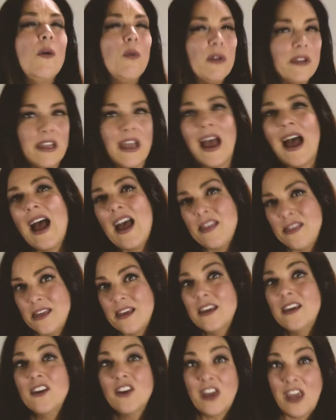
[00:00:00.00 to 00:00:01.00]
Well, yeah, I
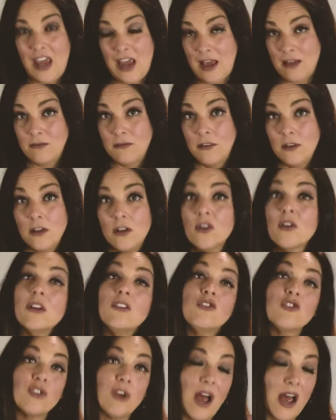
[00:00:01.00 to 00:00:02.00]
think you can. You
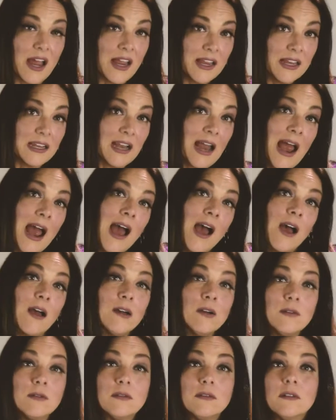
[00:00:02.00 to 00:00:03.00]
can try it
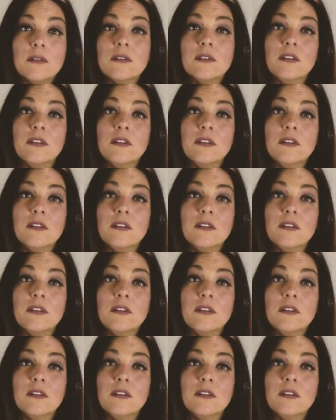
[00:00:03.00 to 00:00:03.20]
out,